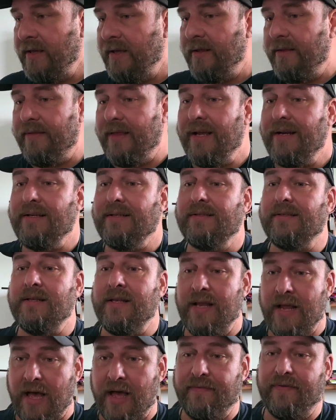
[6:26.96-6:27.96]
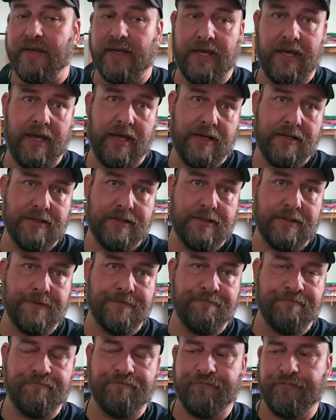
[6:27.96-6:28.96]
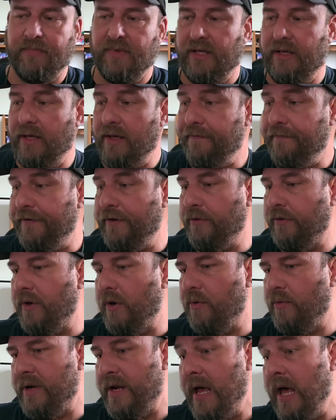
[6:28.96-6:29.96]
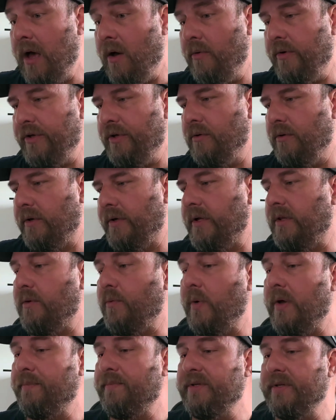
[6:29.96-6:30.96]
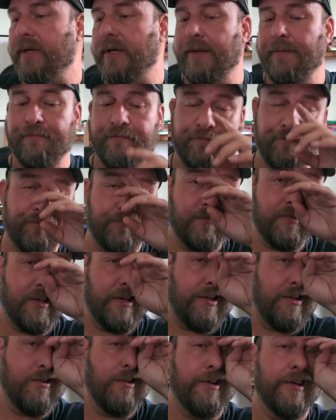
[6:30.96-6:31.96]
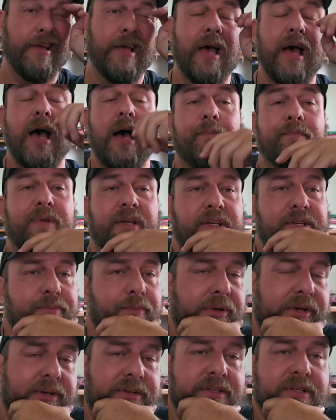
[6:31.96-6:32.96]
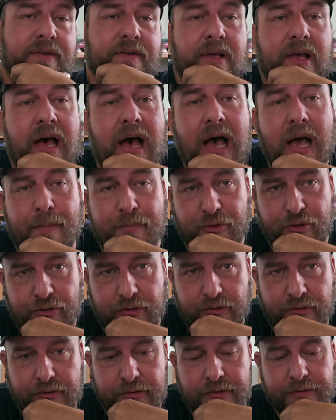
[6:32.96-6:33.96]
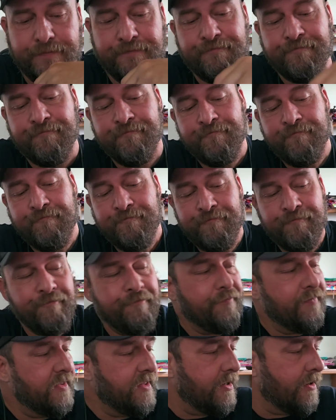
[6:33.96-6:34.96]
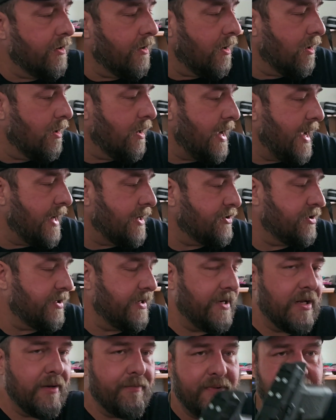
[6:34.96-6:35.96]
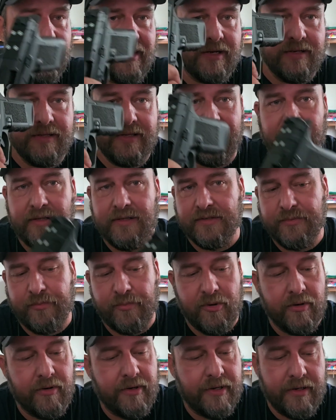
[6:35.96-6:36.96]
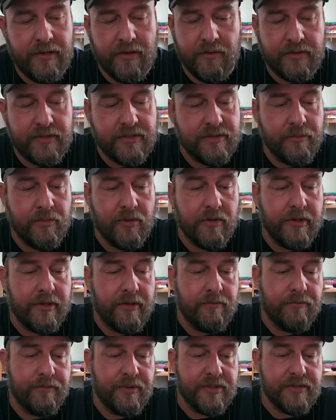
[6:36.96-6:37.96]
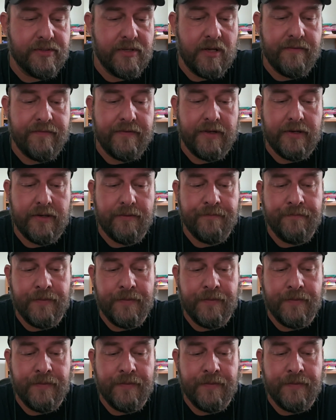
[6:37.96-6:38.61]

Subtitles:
That is not the case. If you go now and you look at the website and you look at optics plates options, there are actually, and I'm not going to take this apart right now because I'm already pissed off at it.